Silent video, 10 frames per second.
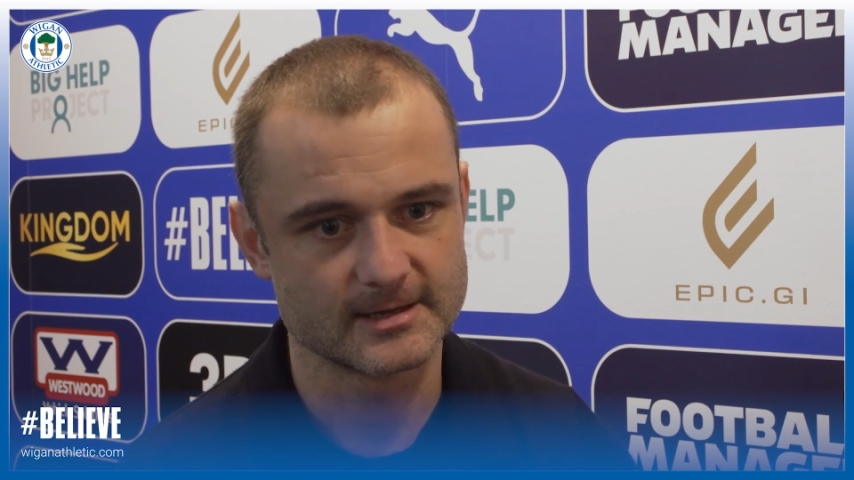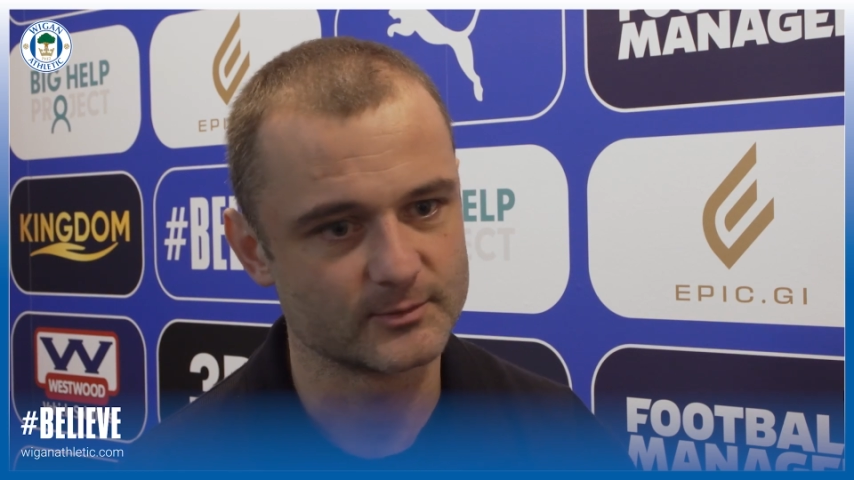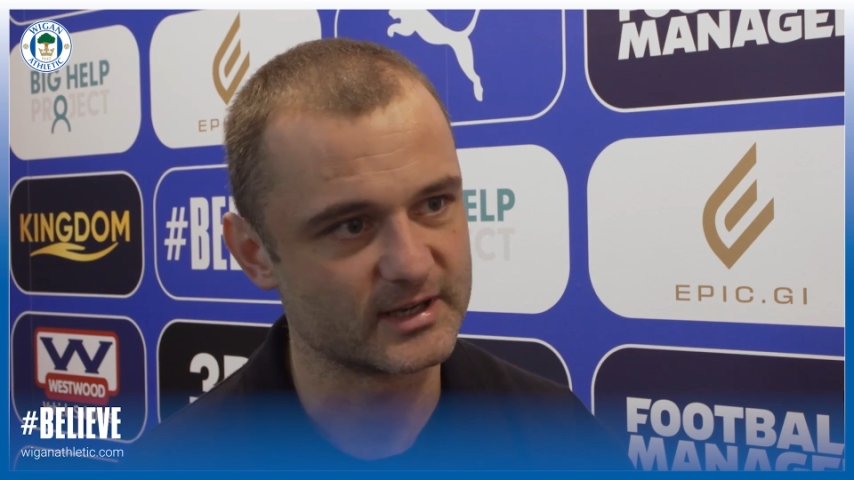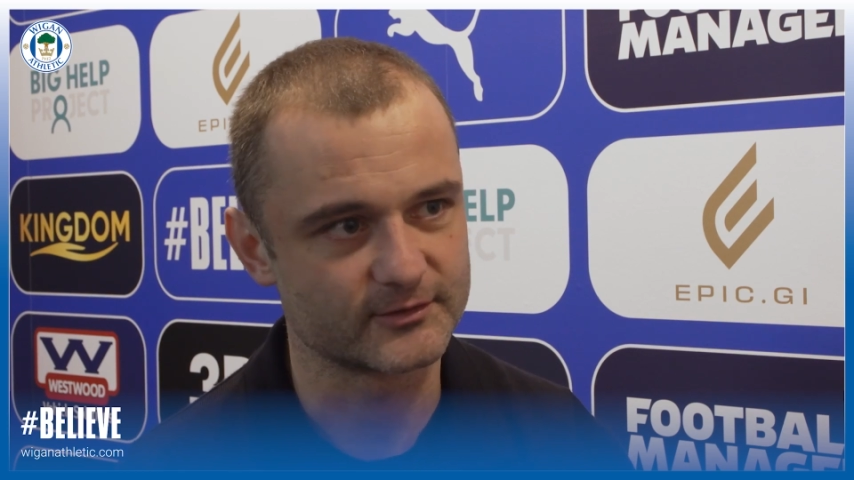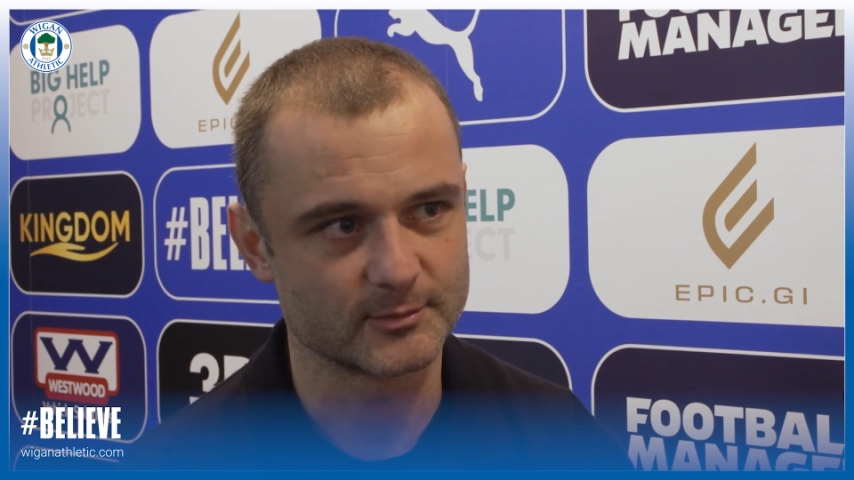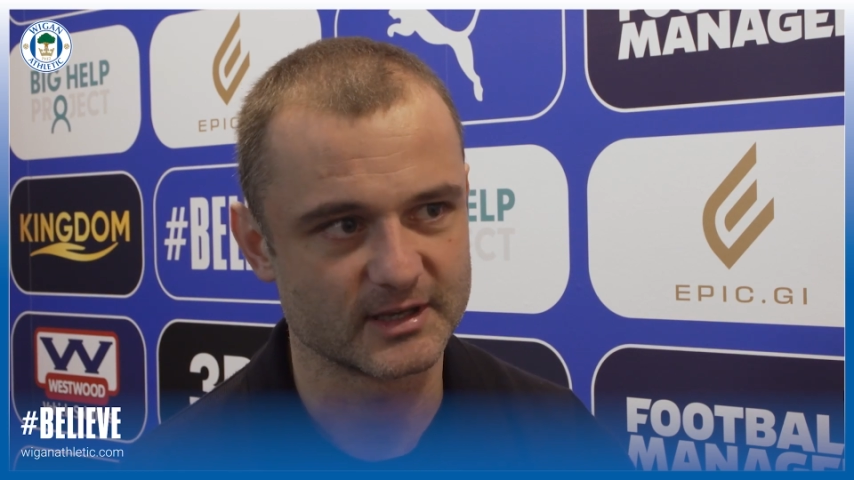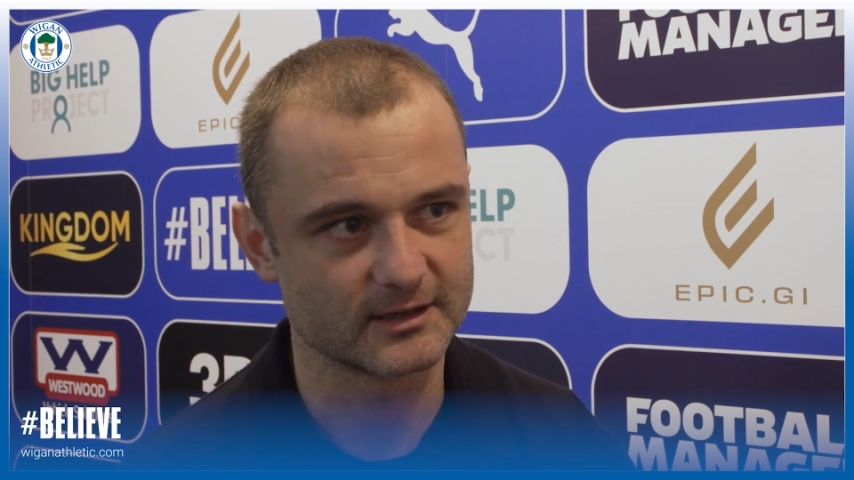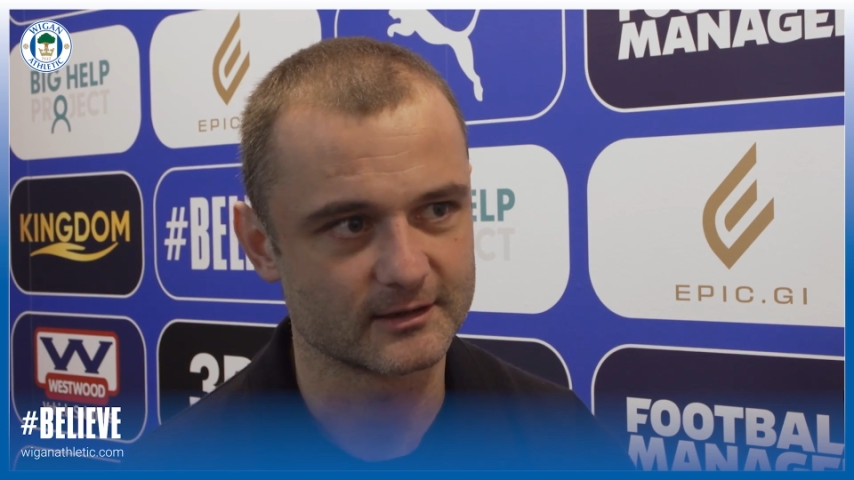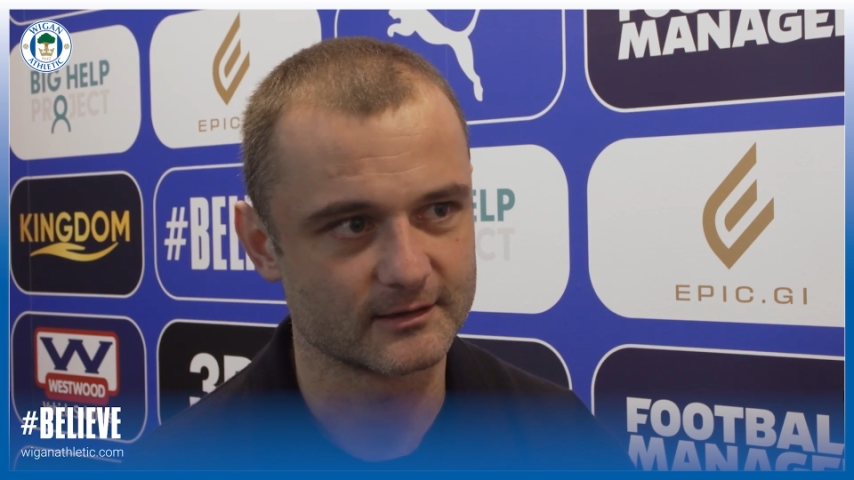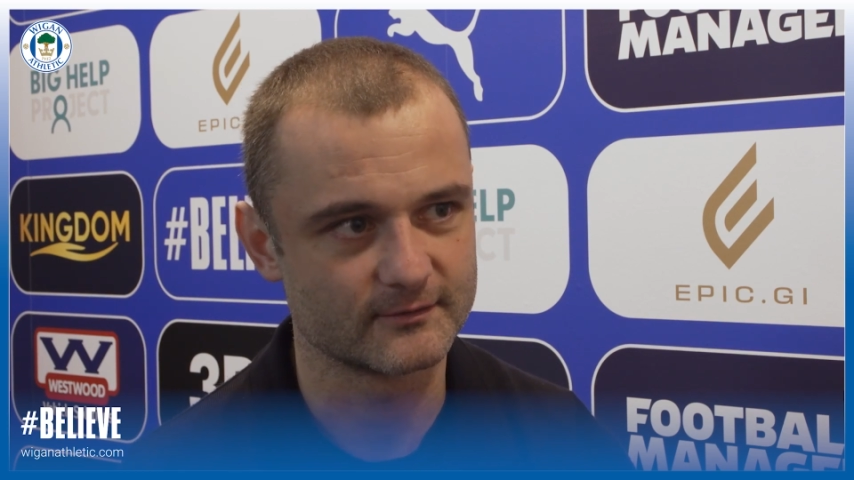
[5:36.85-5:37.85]
and we have to make
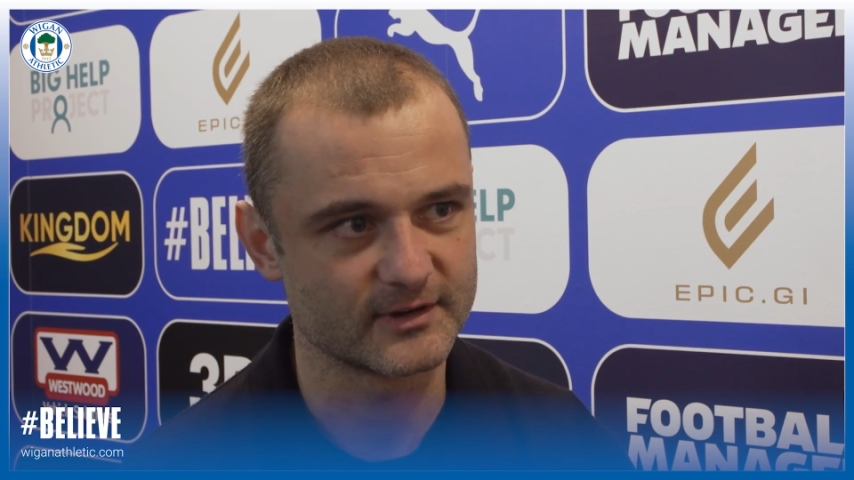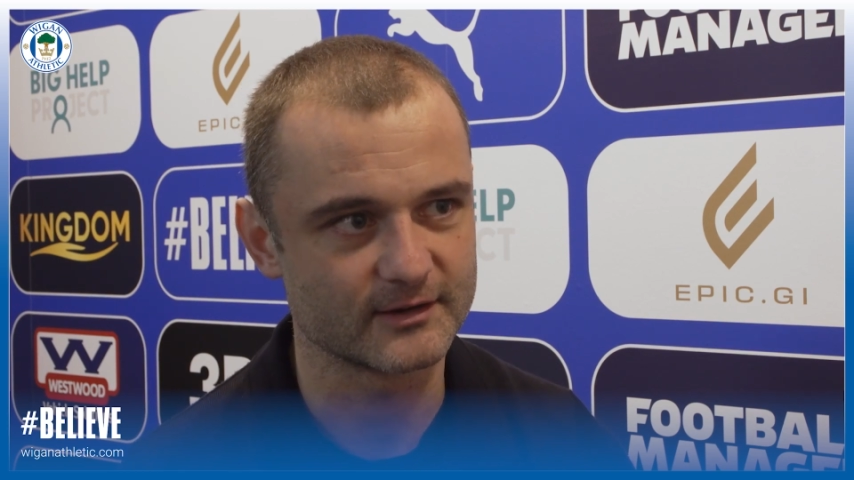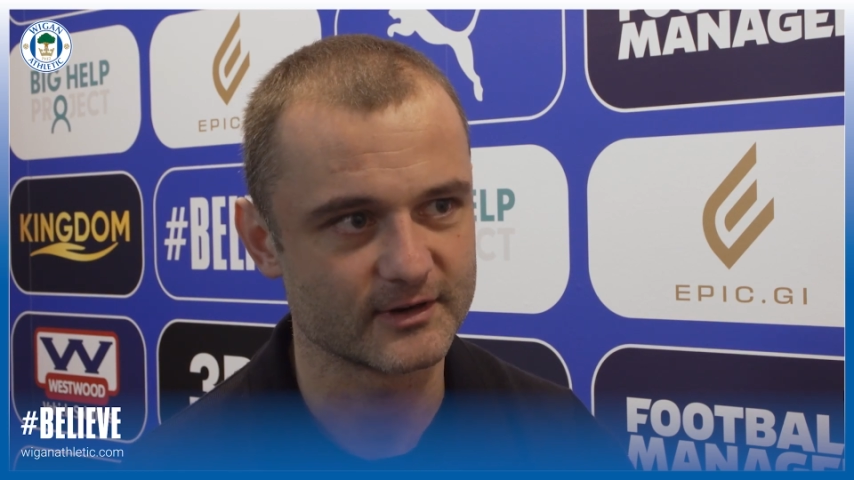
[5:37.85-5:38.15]
it very,